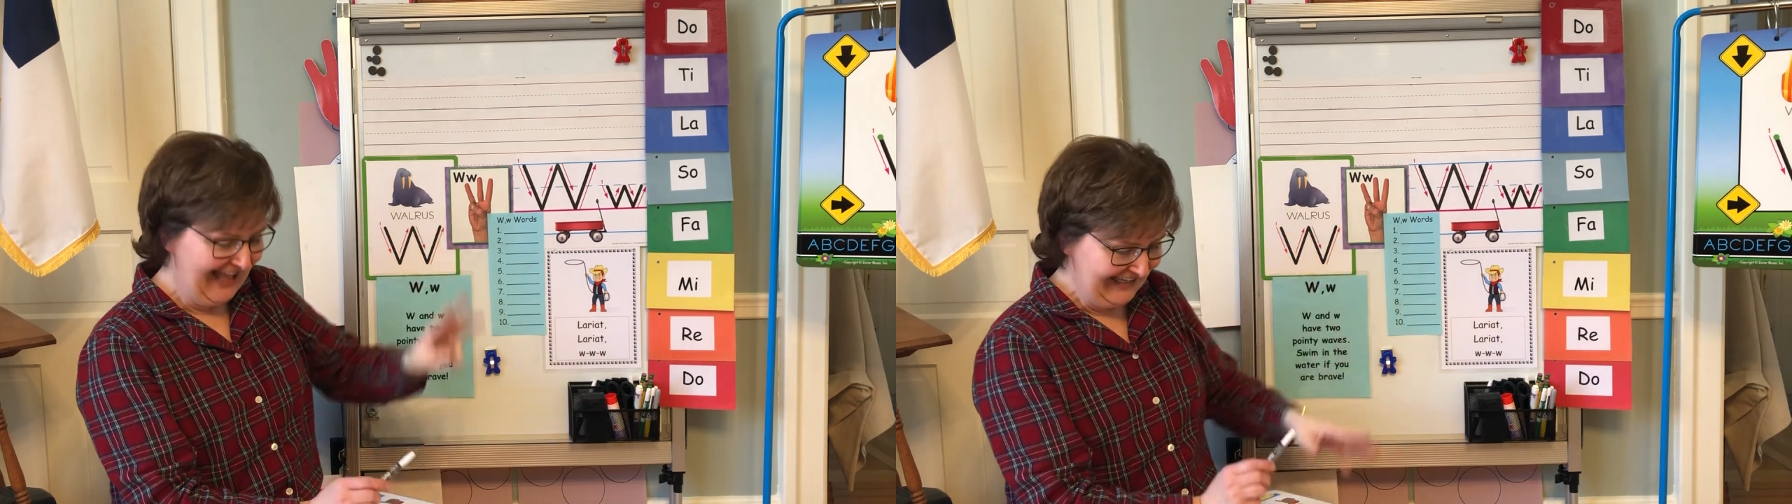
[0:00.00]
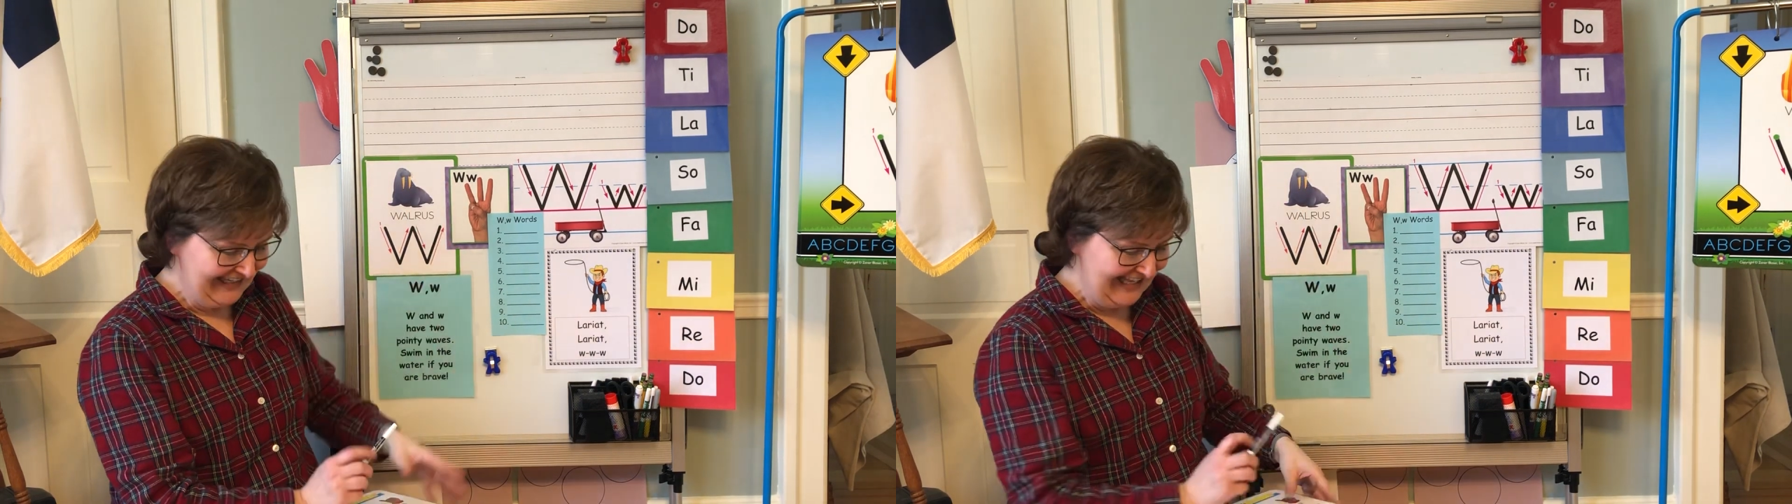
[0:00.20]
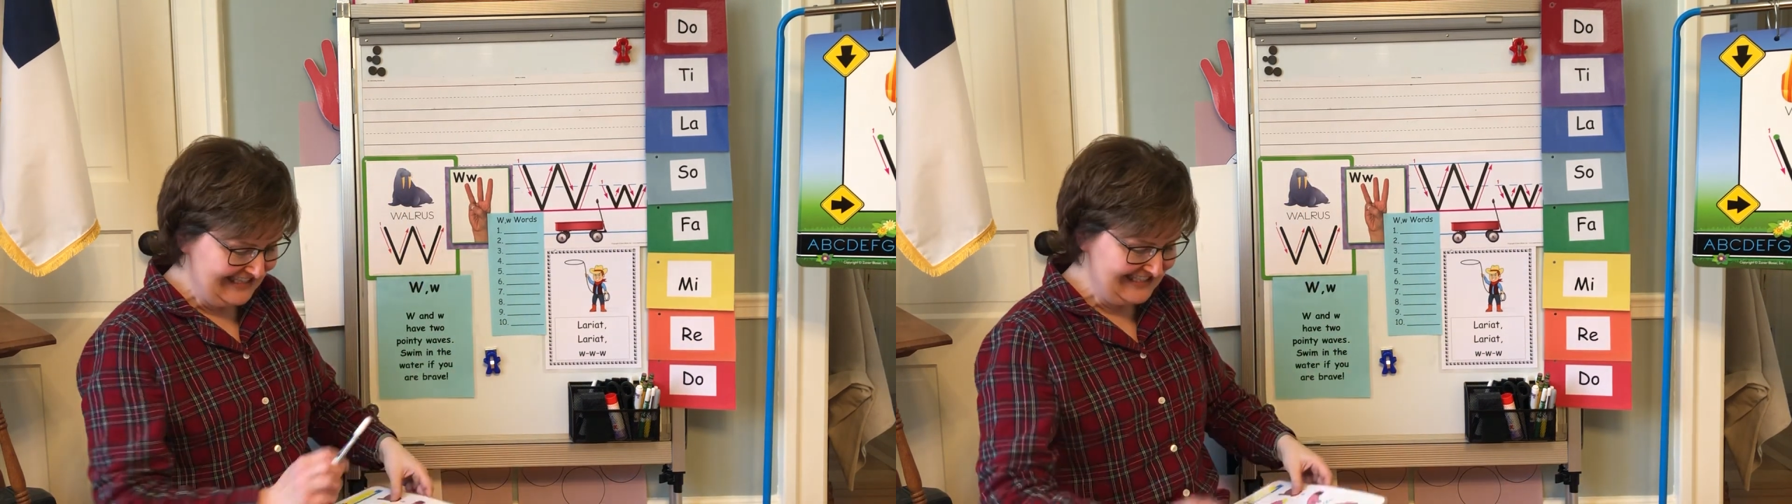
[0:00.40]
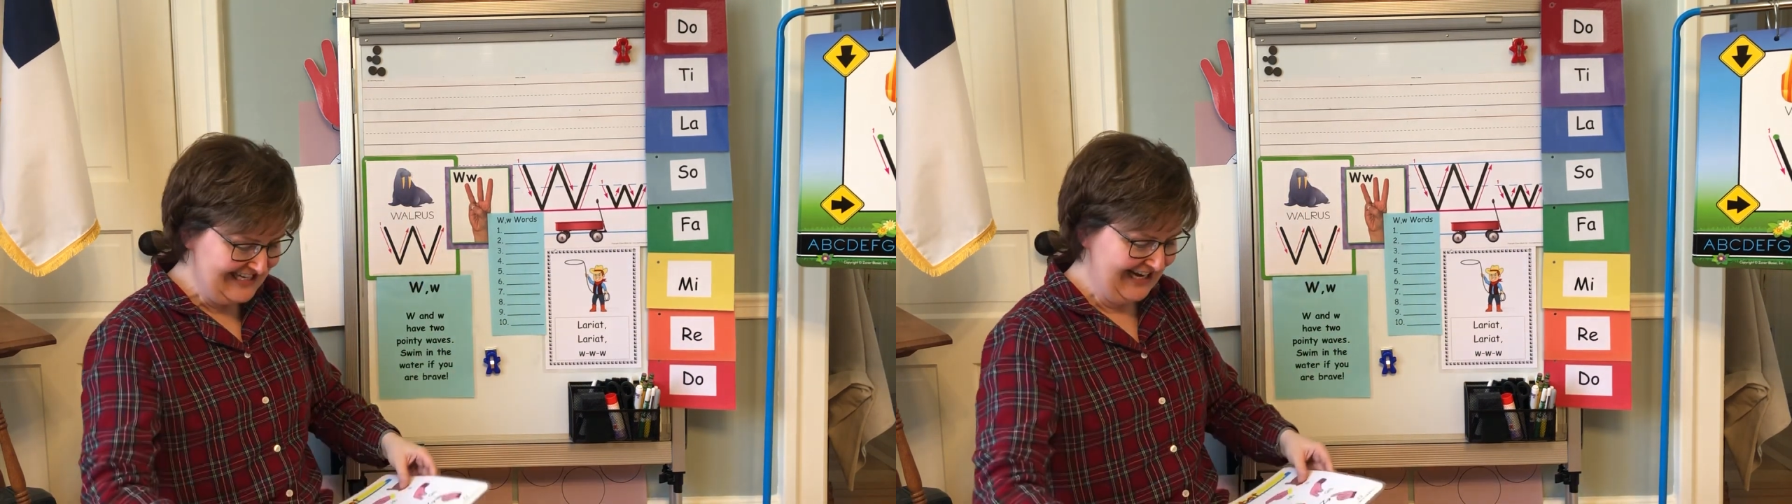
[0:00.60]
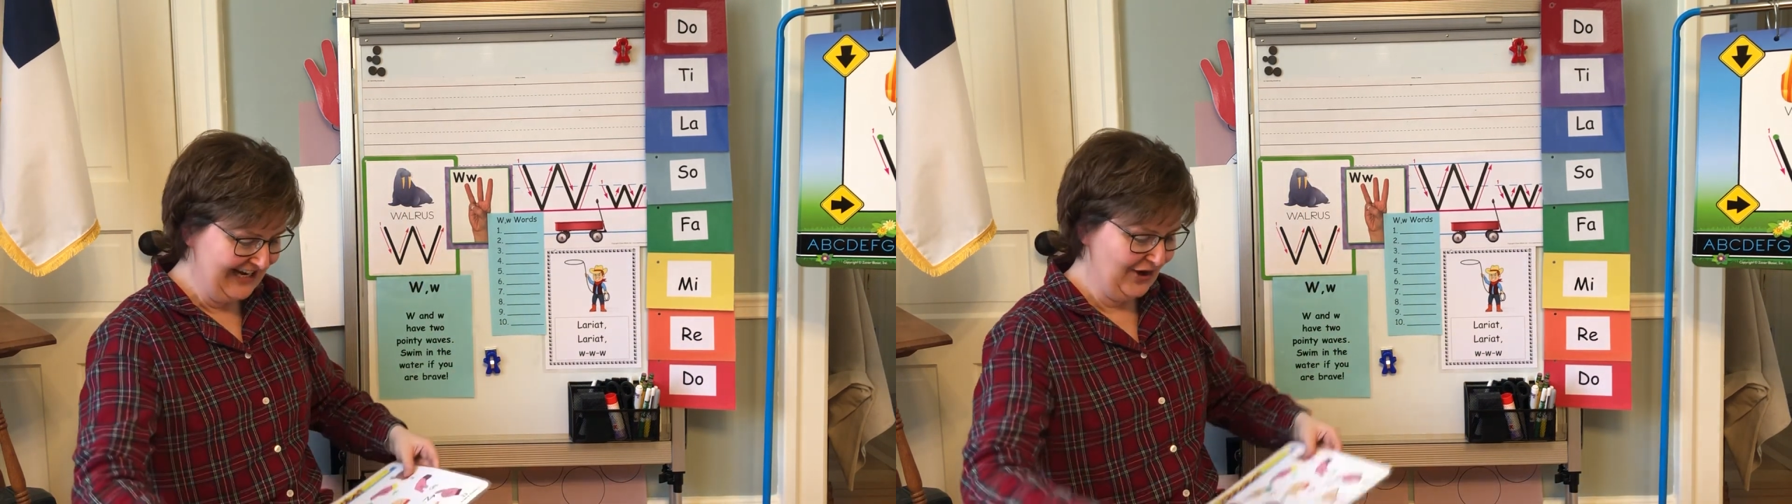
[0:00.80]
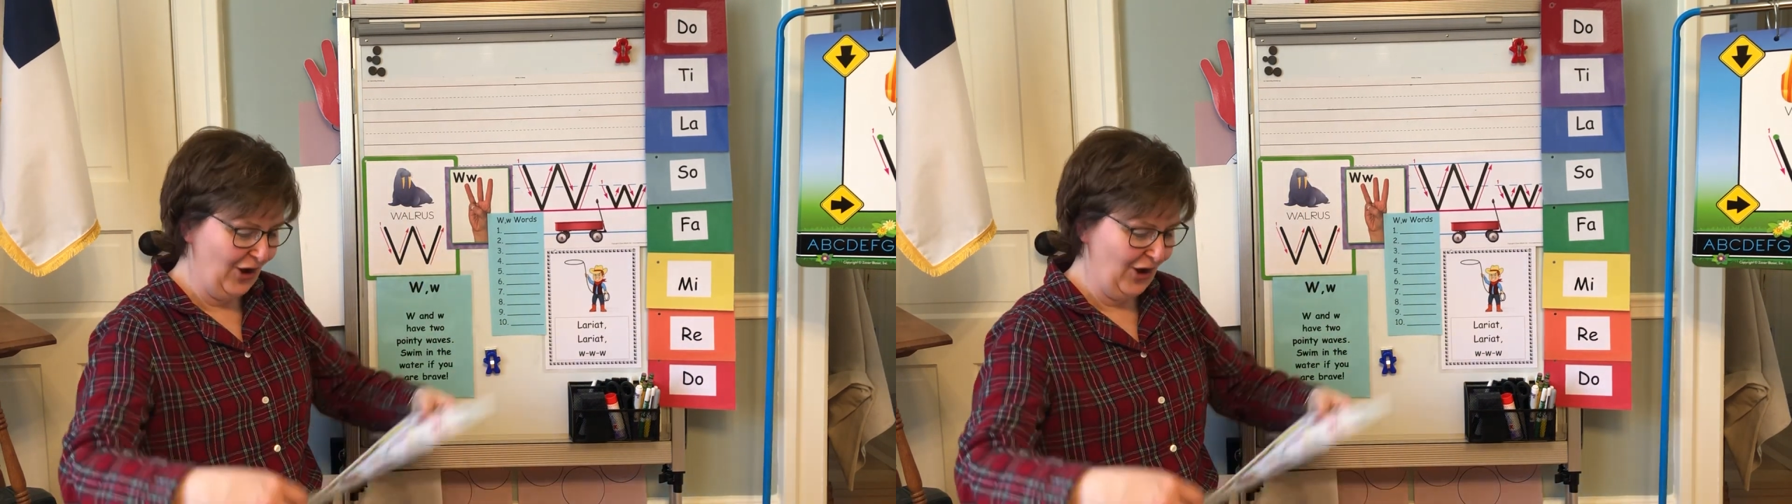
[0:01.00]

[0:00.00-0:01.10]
Let's take it